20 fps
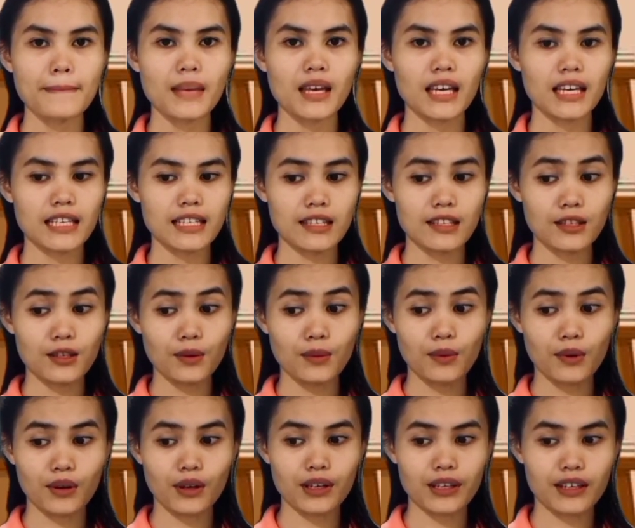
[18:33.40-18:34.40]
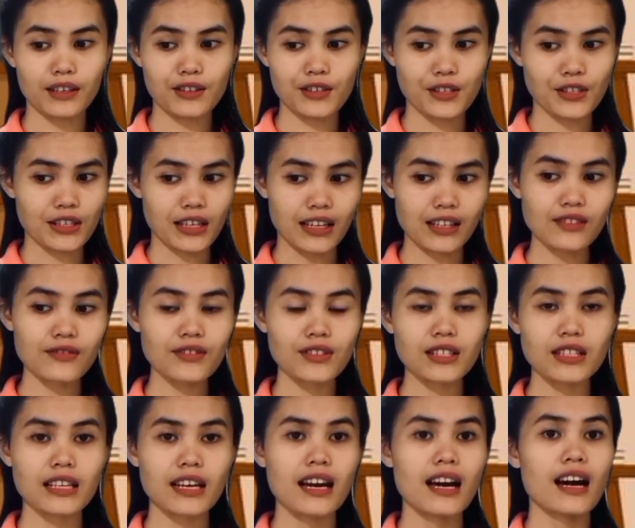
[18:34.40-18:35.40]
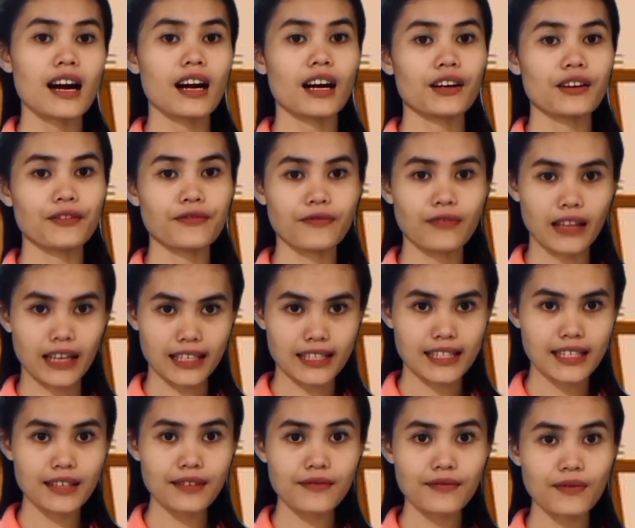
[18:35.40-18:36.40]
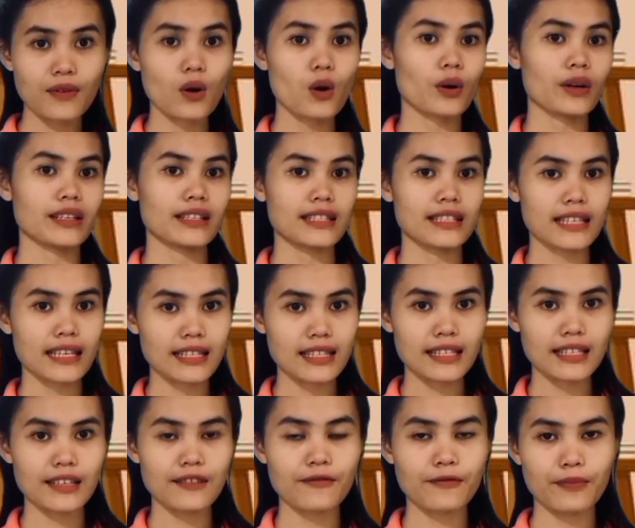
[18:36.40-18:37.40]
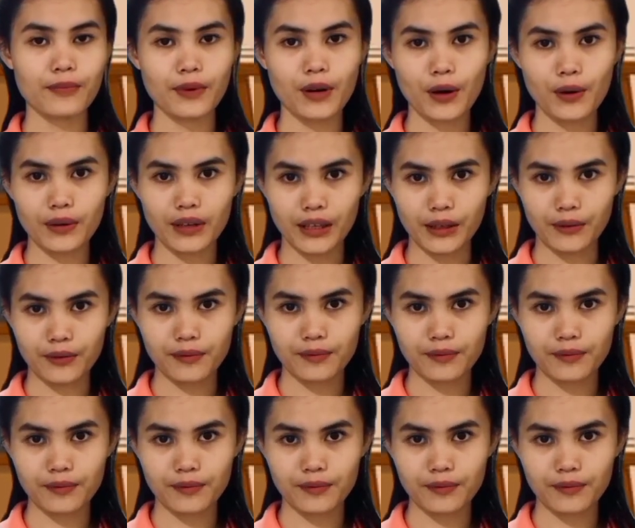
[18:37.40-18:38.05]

Is the word ourselves a reflexive or intensive pronoun?